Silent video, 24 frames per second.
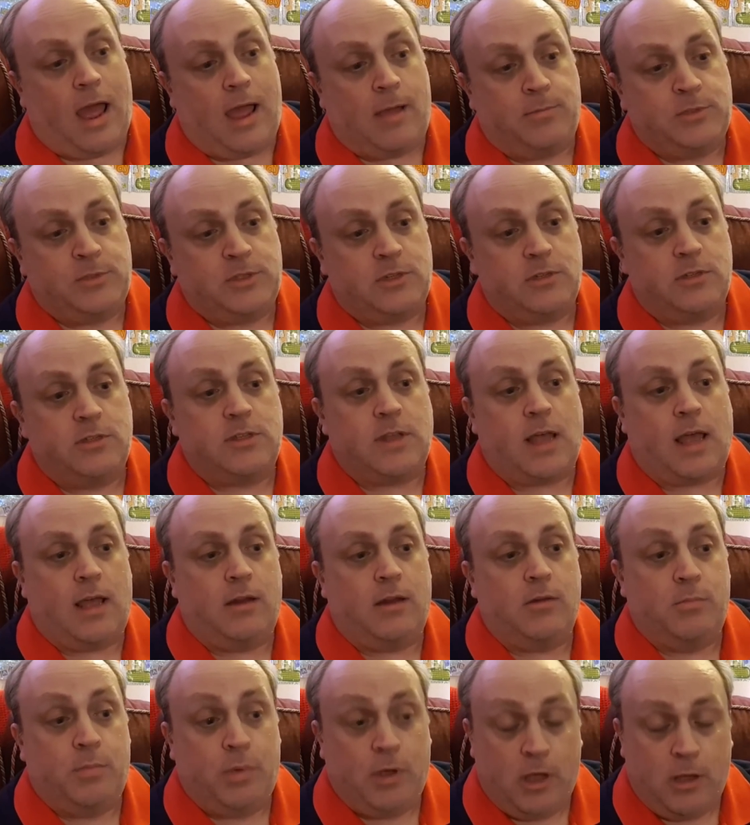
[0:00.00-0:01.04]
absence
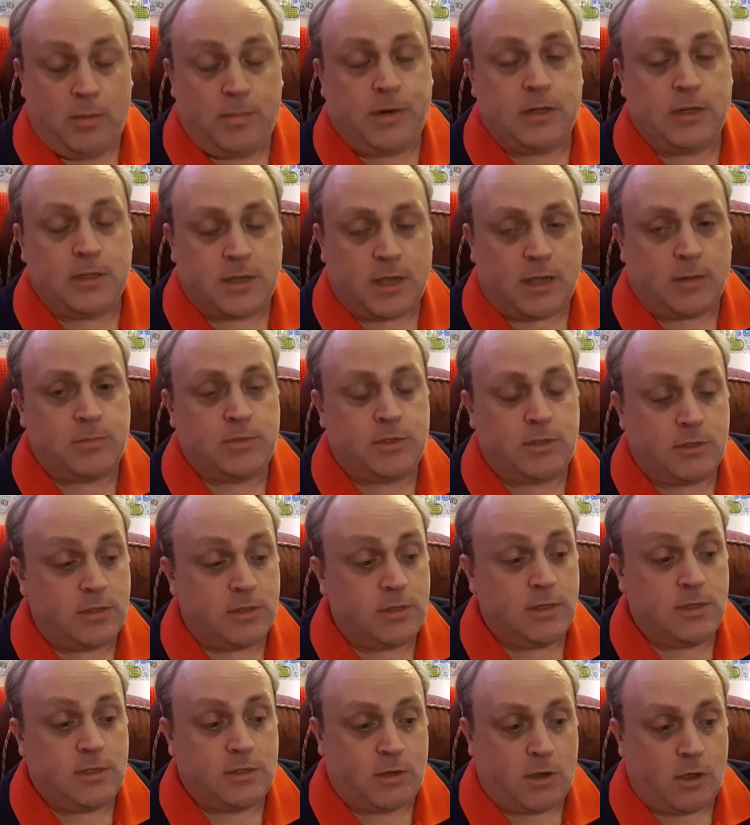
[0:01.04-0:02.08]
and permanent
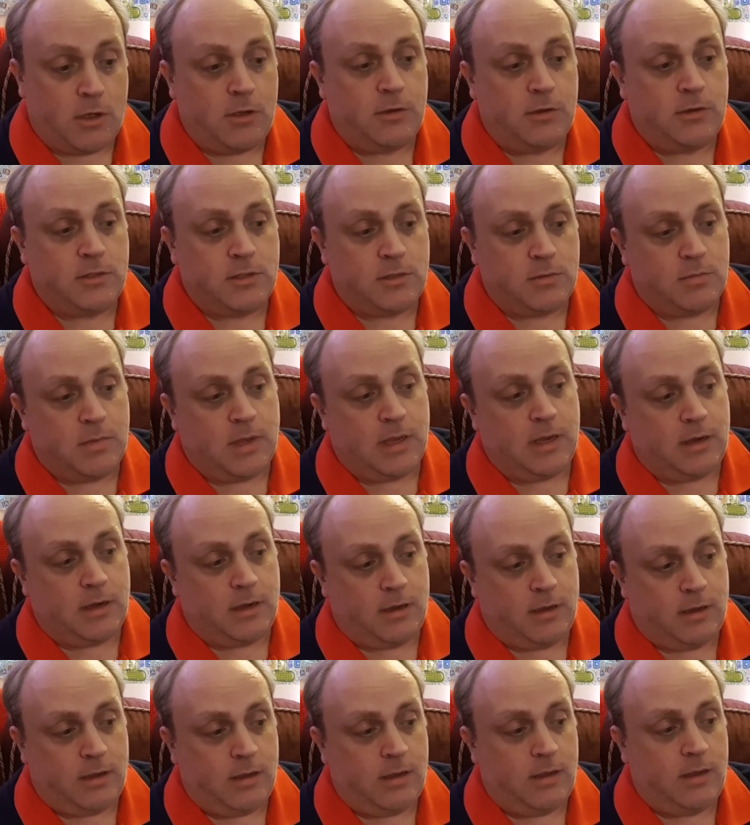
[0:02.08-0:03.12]
absence is going to
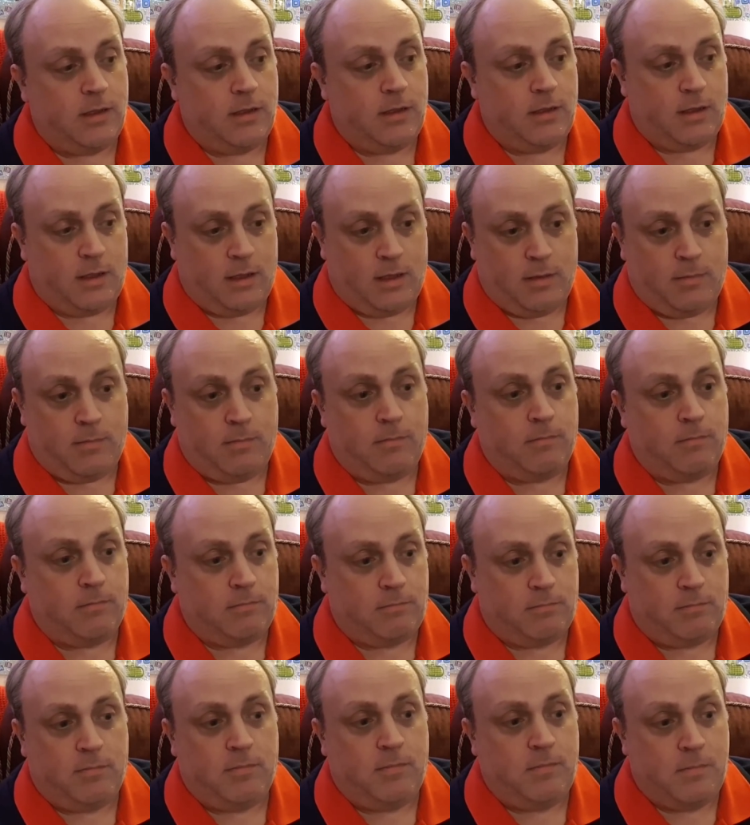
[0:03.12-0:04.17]
make
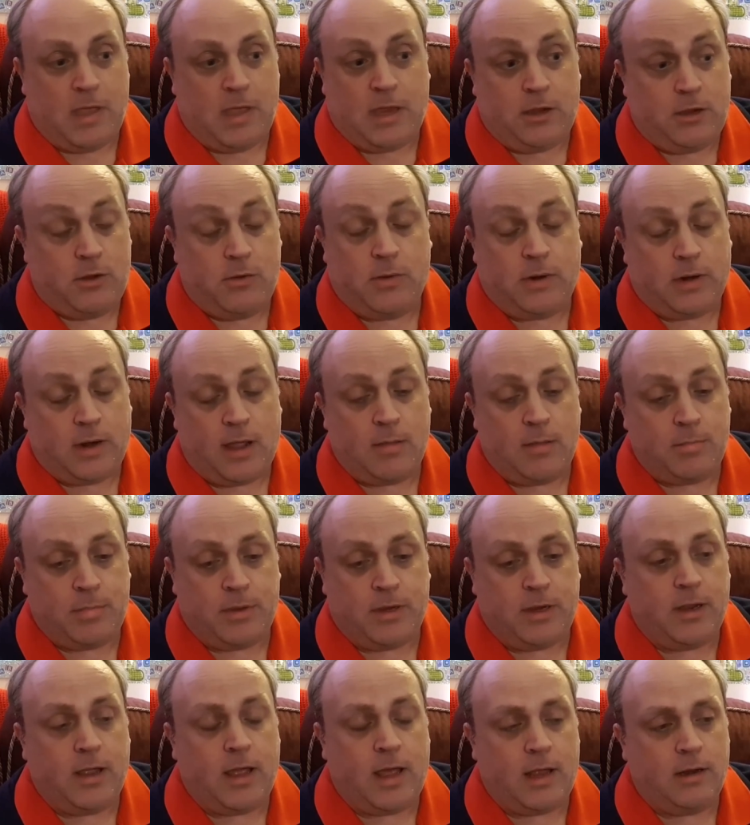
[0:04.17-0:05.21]
you
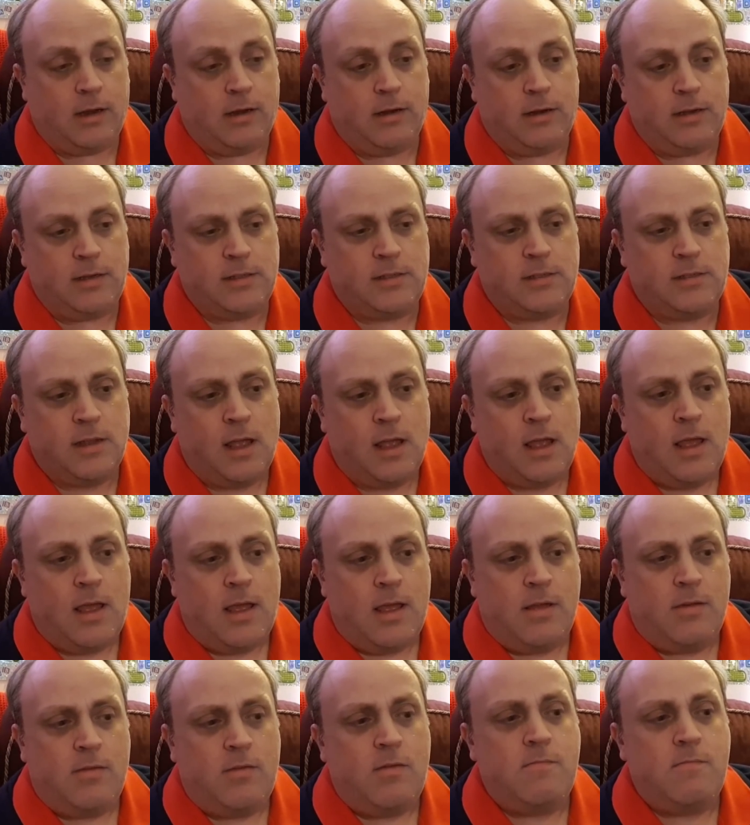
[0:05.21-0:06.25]
unhappy. And it's
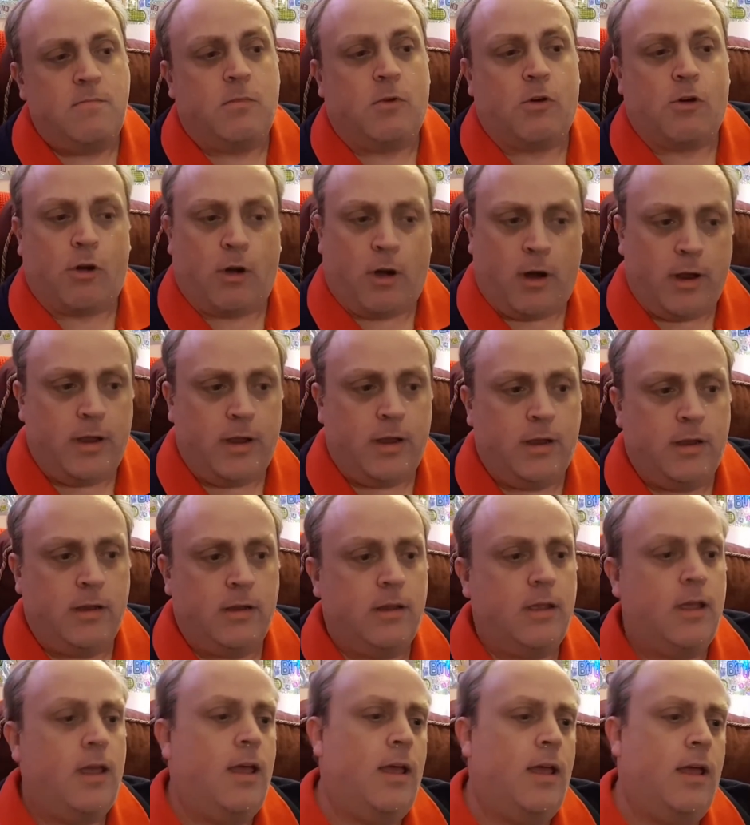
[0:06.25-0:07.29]

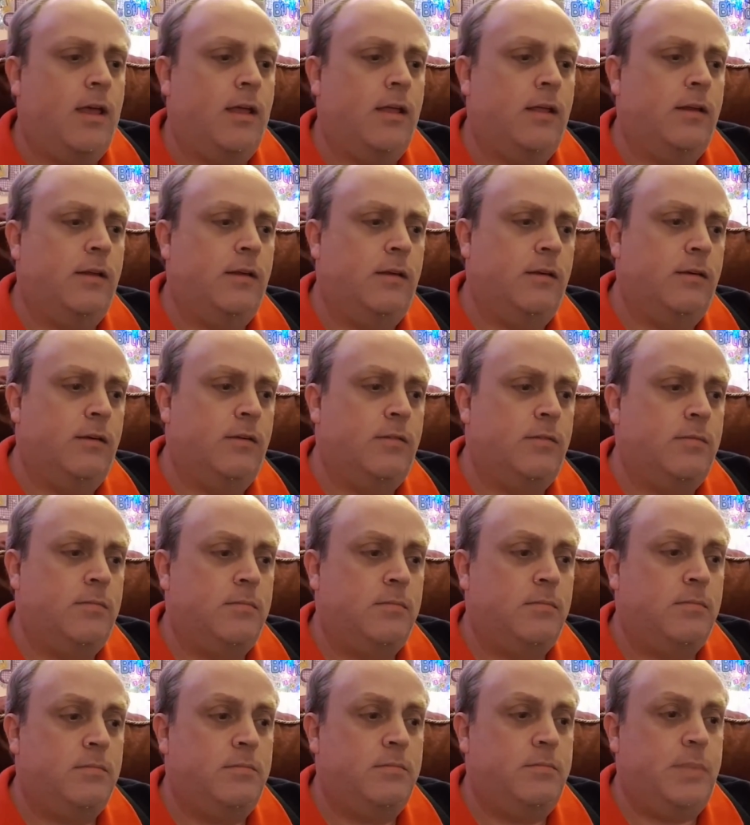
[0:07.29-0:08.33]
crying and
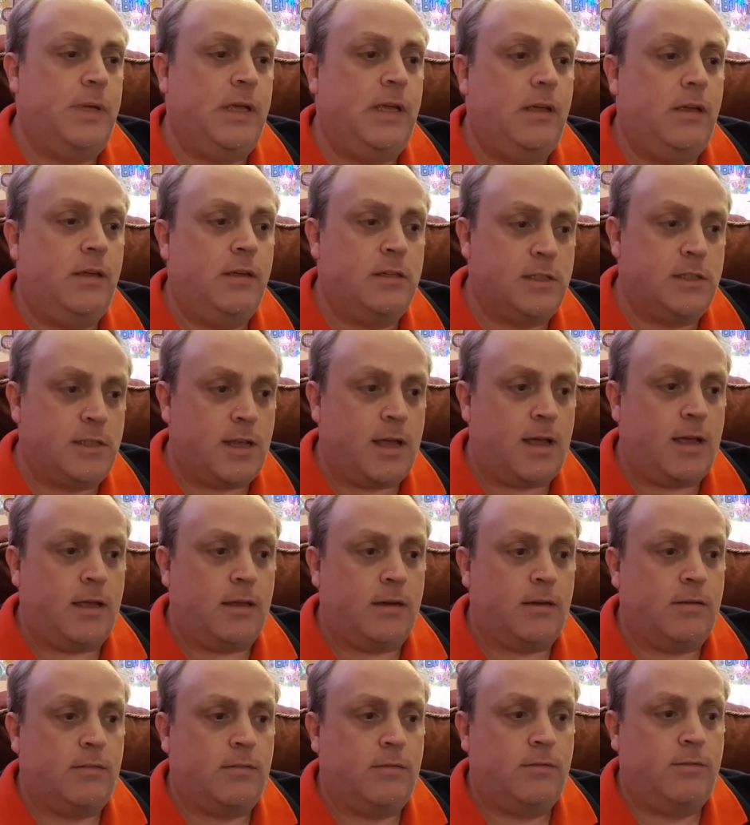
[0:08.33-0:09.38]
being
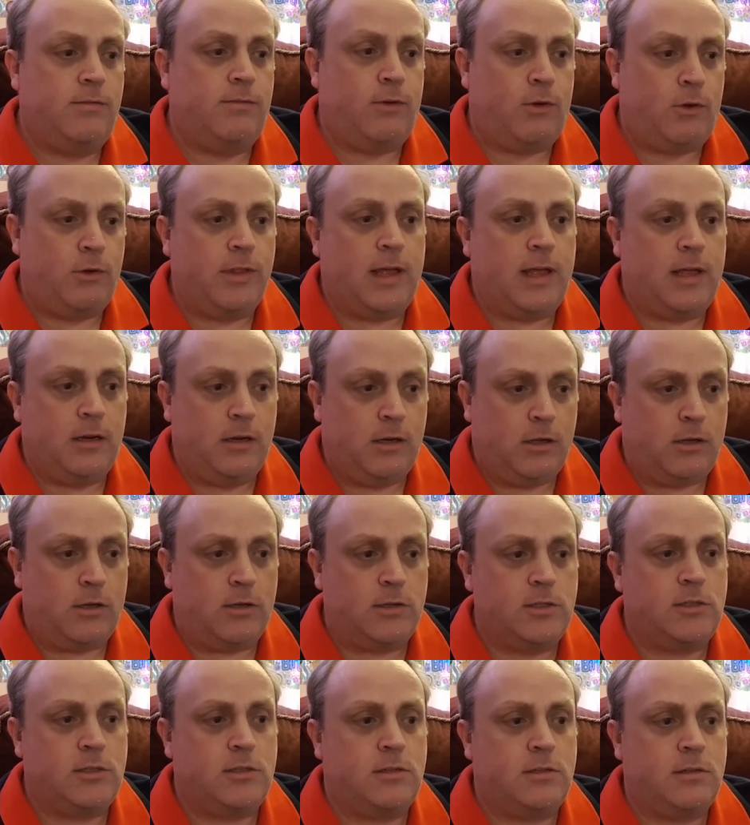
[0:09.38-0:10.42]
sad for that
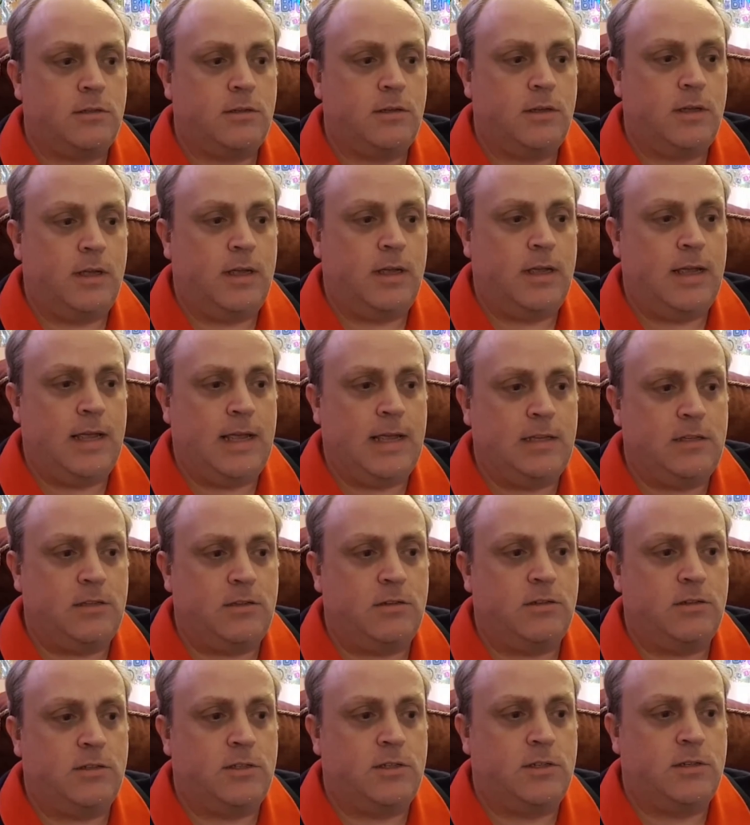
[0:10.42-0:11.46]
loss is